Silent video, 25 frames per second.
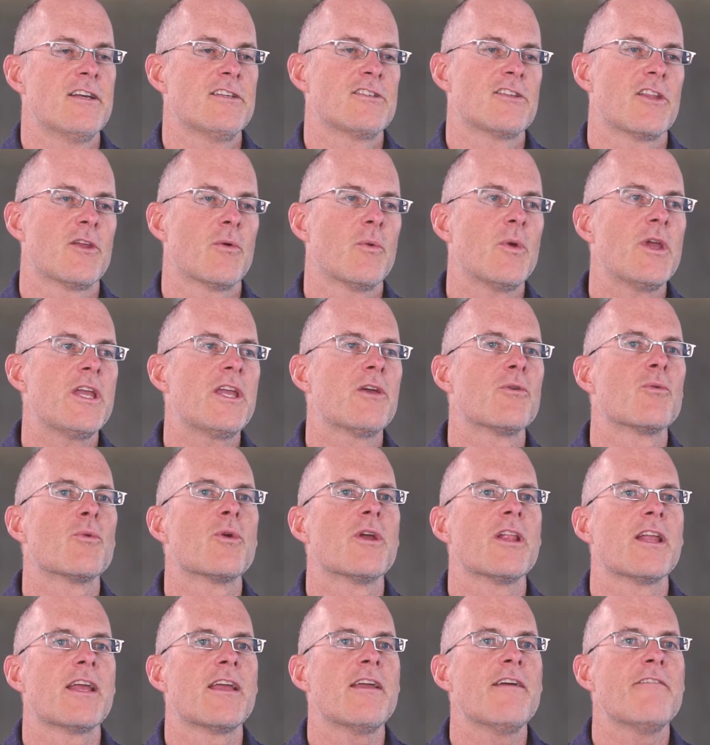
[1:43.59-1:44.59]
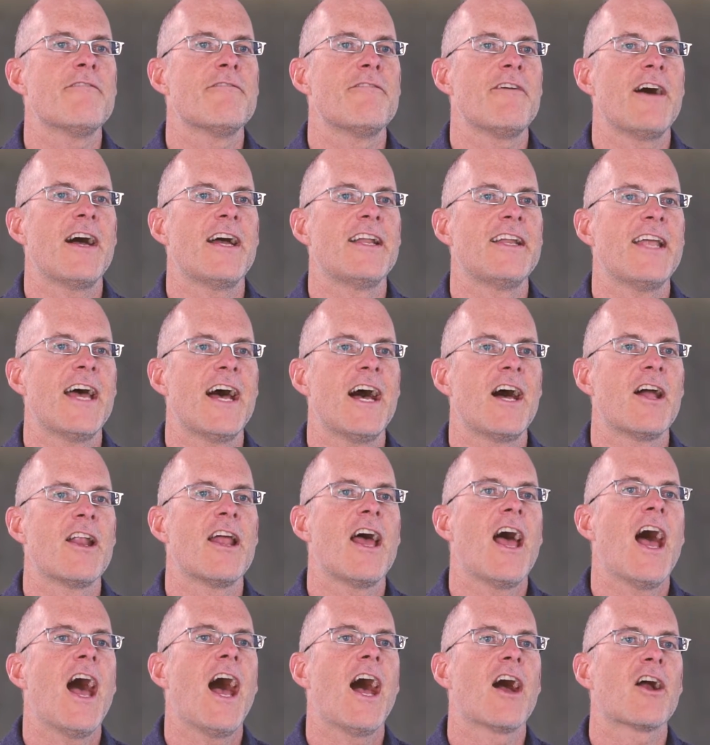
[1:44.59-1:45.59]
so that we can really find out
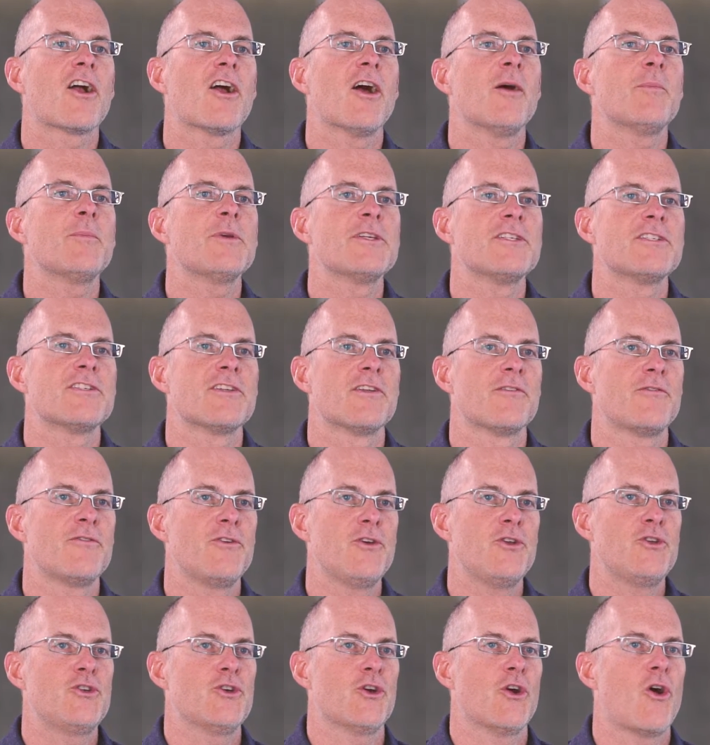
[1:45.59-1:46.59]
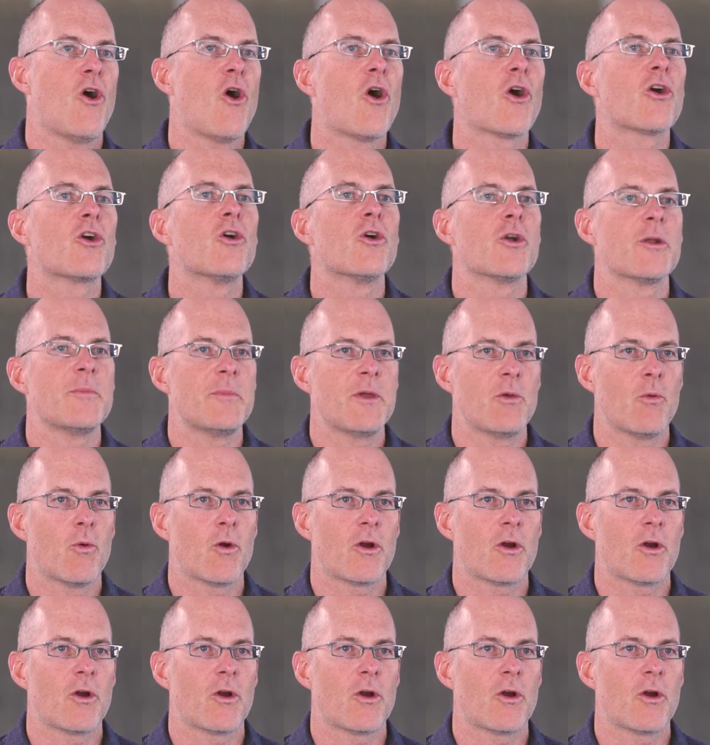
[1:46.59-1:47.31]
how companies of the future are going to be